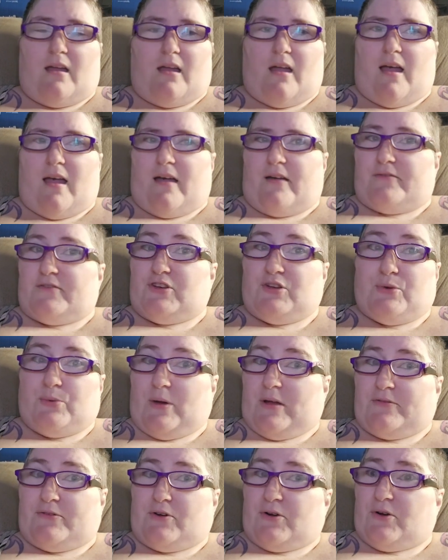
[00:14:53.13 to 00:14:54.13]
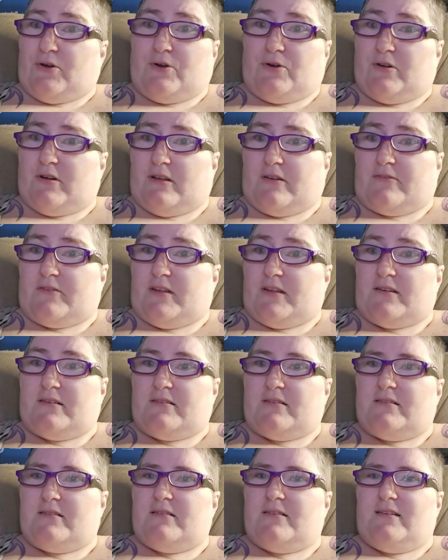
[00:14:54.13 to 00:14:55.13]
Haven't you ever heard of
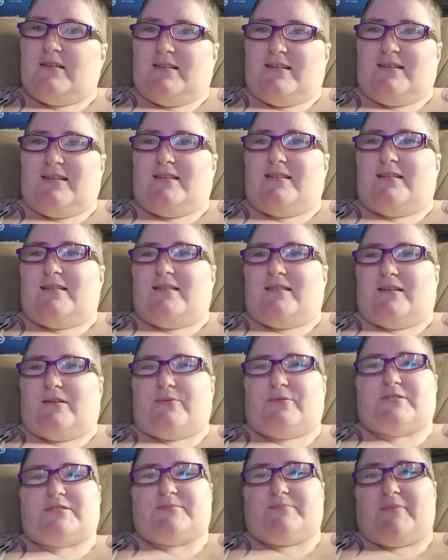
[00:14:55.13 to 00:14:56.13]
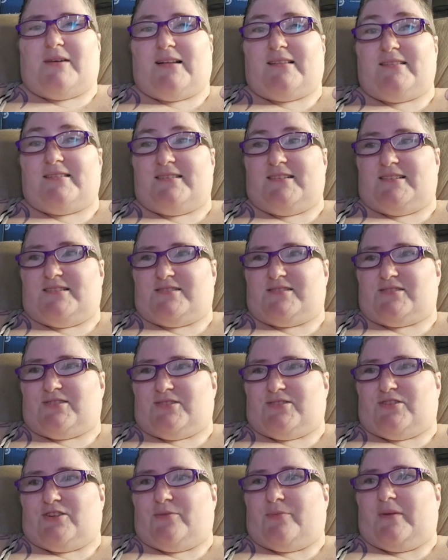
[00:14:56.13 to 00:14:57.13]
it? It was Melanie's
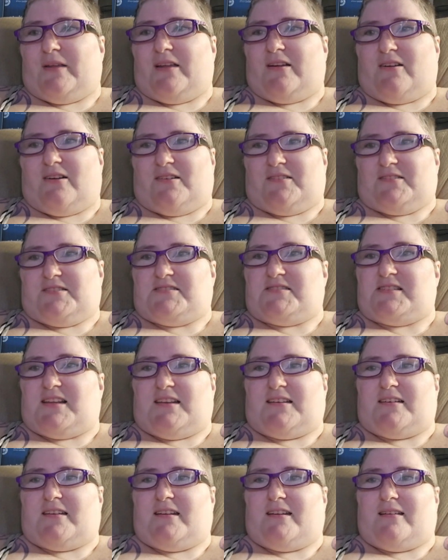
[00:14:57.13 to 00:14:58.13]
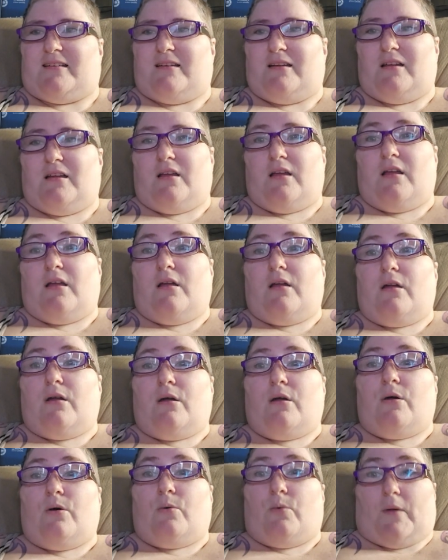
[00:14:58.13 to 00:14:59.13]
turn to be condescending.
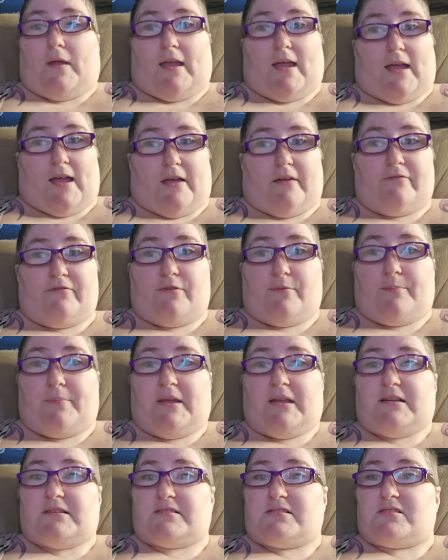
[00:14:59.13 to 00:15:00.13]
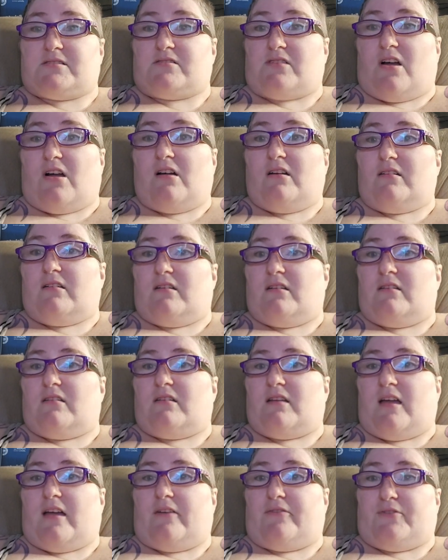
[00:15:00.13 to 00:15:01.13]
"We have the biggest stock
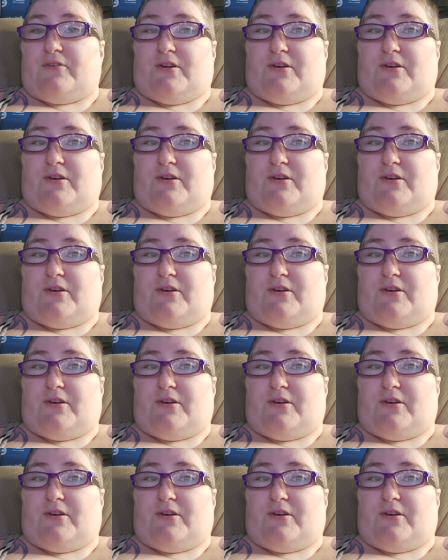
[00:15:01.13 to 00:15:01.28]
cavern